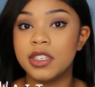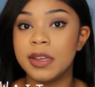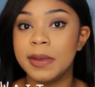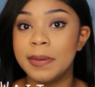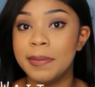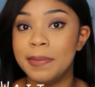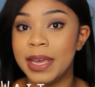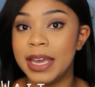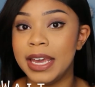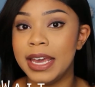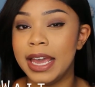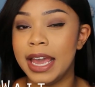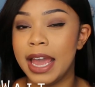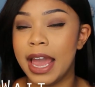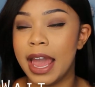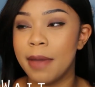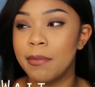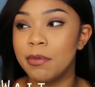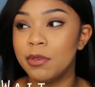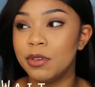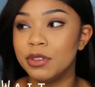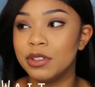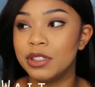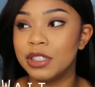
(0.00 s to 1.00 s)
to be
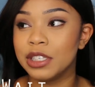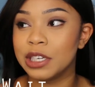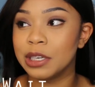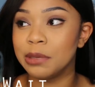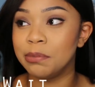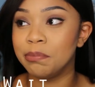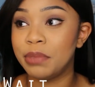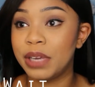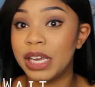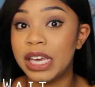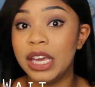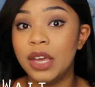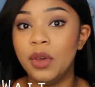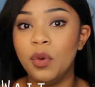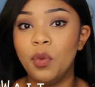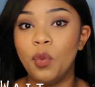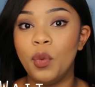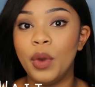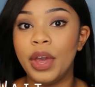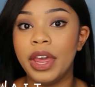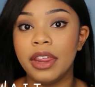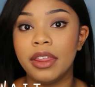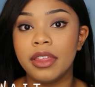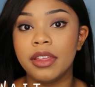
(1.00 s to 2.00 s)
able to compete
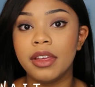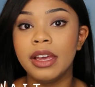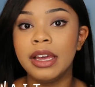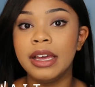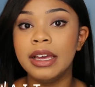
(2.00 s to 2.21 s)
with